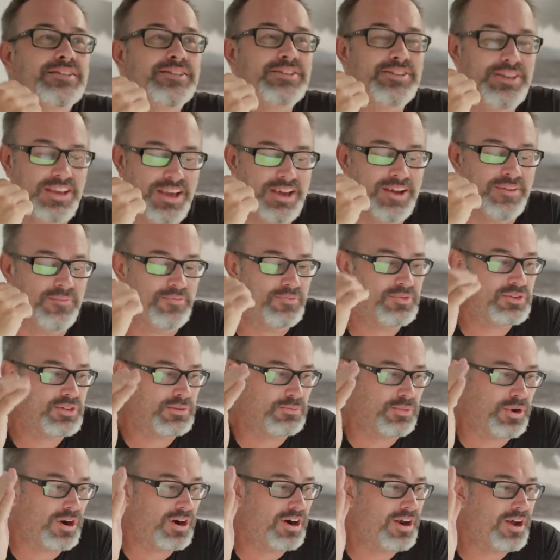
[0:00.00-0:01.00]
yeah,
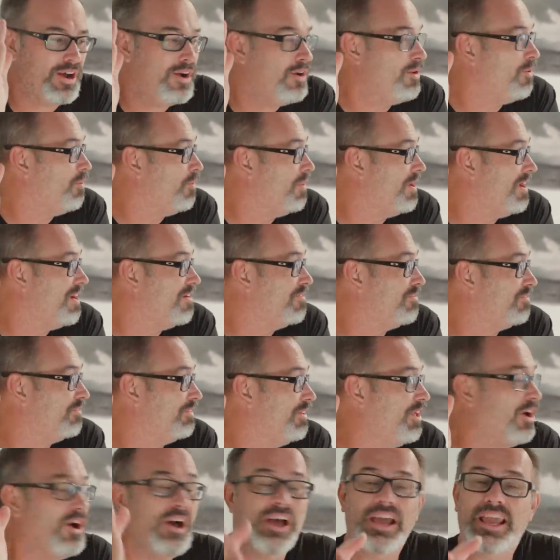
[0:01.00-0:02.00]
tomorrow we are
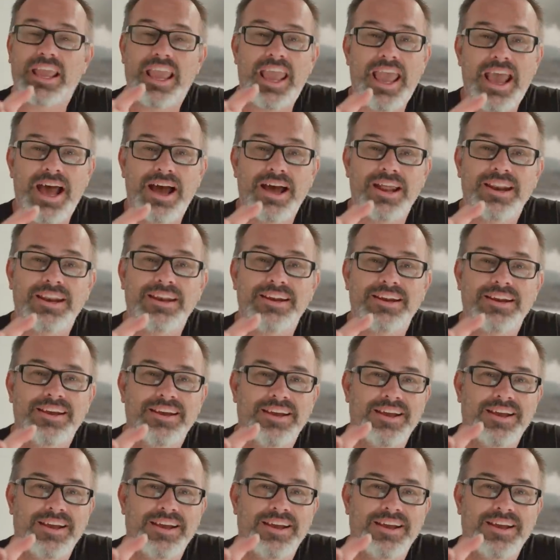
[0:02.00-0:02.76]
flying out